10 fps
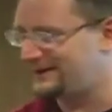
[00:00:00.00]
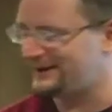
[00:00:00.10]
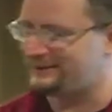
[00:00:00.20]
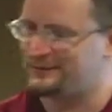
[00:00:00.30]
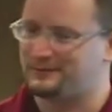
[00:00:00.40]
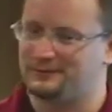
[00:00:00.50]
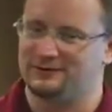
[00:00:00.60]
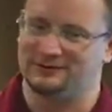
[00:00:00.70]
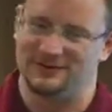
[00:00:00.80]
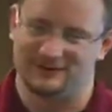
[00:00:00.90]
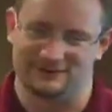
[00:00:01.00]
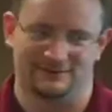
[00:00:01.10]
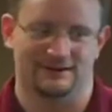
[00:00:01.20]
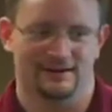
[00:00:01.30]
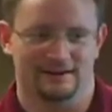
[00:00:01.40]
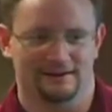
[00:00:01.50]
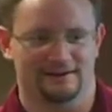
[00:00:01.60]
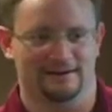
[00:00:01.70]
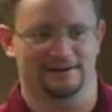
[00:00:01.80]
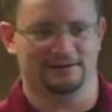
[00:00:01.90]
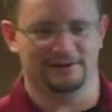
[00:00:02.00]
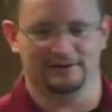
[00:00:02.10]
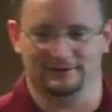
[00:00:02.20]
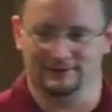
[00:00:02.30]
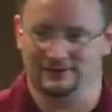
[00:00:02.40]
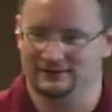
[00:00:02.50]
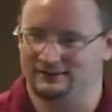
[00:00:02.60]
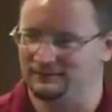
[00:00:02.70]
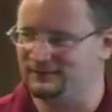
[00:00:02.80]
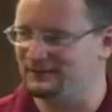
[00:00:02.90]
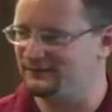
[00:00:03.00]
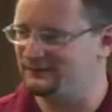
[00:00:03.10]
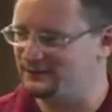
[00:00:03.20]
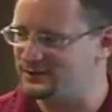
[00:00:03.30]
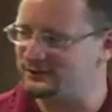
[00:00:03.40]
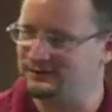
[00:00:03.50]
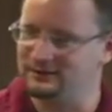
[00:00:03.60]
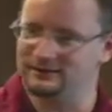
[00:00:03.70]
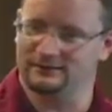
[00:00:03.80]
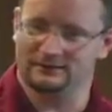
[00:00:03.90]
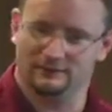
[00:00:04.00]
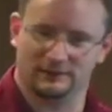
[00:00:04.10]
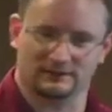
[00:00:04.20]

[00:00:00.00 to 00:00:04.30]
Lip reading: And then if you're the board of directors, then you're either accepting it, rejecting it.